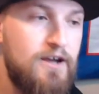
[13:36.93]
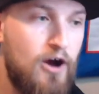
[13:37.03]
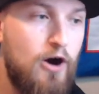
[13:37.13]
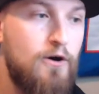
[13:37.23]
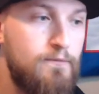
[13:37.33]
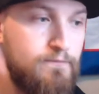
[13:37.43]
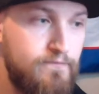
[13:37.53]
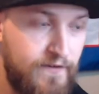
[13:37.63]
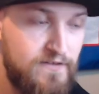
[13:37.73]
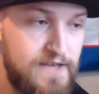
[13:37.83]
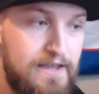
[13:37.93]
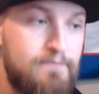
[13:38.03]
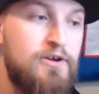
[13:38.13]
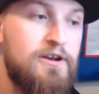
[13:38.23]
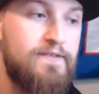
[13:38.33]
All $58
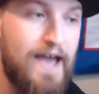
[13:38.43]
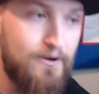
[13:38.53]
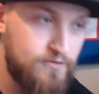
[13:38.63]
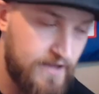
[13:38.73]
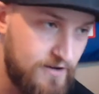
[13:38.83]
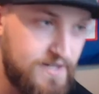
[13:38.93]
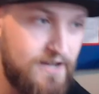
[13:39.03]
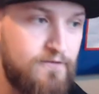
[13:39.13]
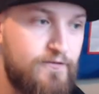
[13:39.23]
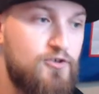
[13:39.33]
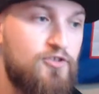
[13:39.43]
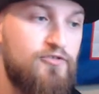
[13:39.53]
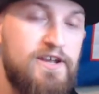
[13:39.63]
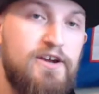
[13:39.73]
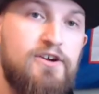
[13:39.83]
million of that was guaranteed in the first
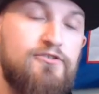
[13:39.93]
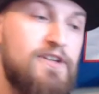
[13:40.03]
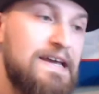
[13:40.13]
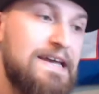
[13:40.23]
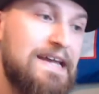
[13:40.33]
3 years.